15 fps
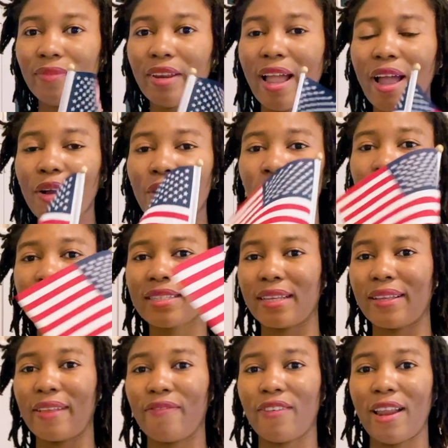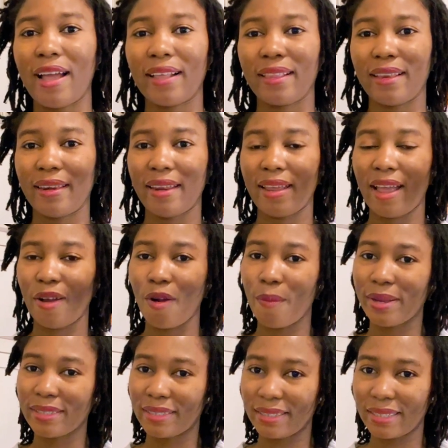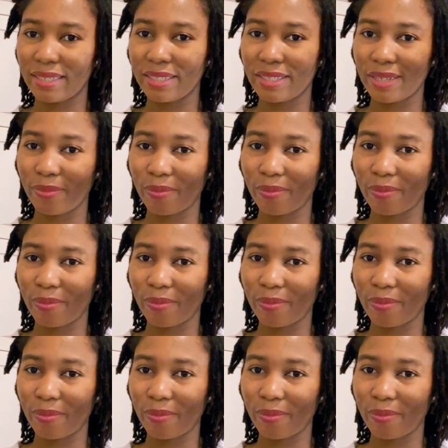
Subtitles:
I got this flag the day I got my citizenship,